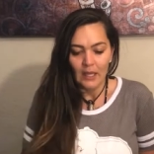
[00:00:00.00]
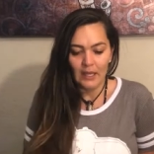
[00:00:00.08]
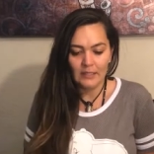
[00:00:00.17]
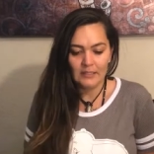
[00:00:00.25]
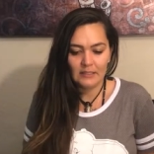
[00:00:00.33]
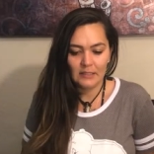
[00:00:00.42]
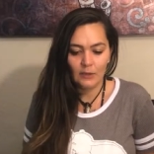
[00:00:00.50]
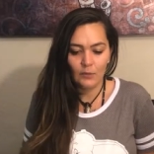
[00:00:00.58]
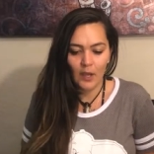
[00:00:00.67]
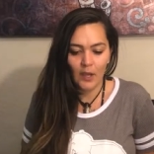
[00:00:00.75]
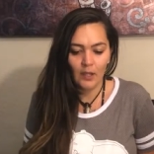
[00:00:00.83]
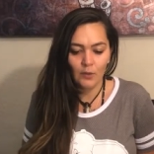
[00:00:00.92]
and see
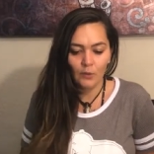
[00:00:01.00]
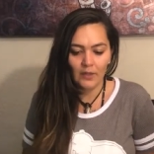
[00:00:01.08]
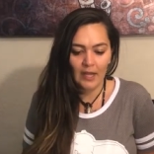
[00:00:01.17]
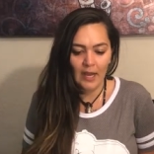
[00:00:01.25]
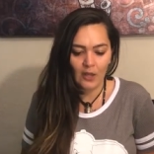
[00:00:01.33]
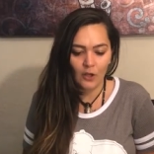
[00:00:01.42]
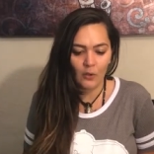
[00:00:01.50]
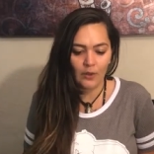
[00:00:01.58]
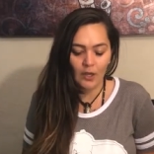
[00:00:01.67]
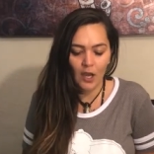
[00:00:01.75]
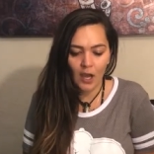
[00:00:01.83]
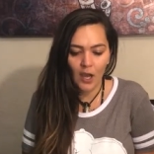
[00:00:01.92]
what we got
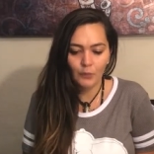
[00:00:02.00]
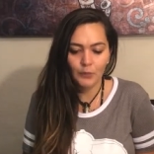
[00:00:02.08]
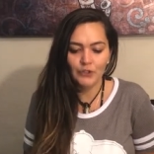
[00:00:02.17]
going on.